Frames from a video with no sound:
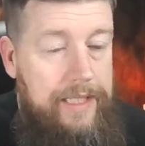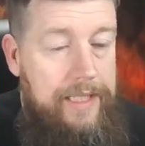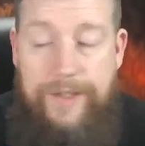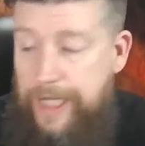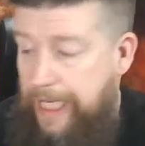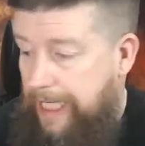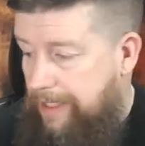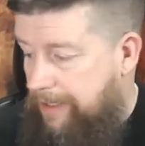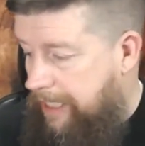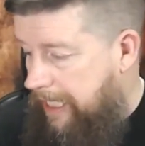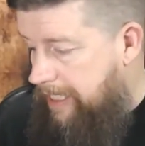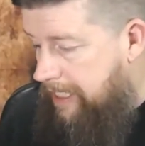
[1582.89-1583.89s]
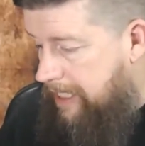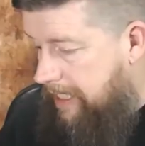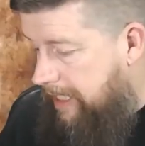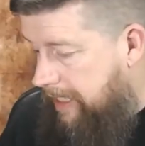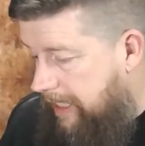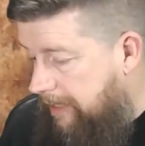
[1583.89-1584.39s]
say, then
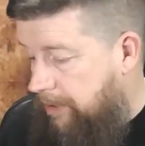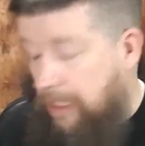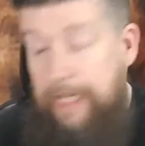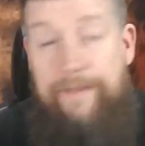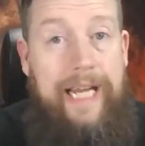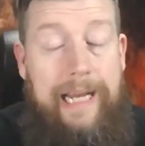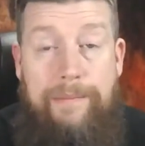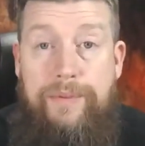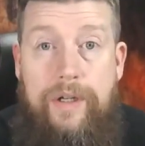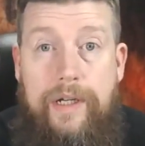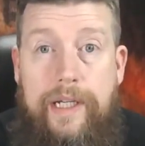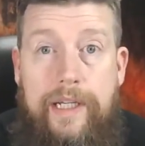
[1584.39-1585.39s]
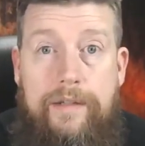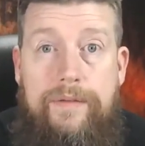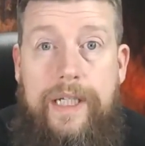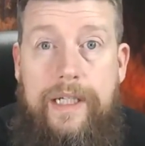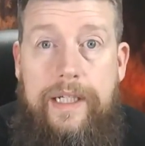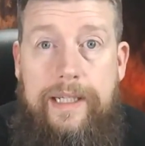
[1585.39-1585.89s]
I will have absolutely no
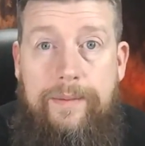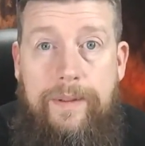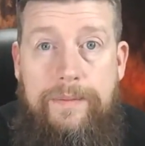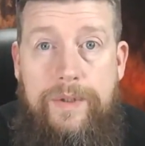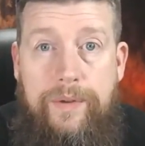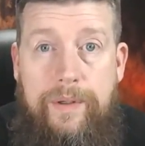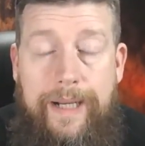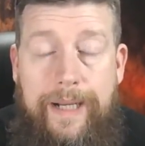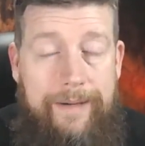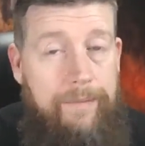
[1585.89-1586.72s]
fucking idea what I'm talking about.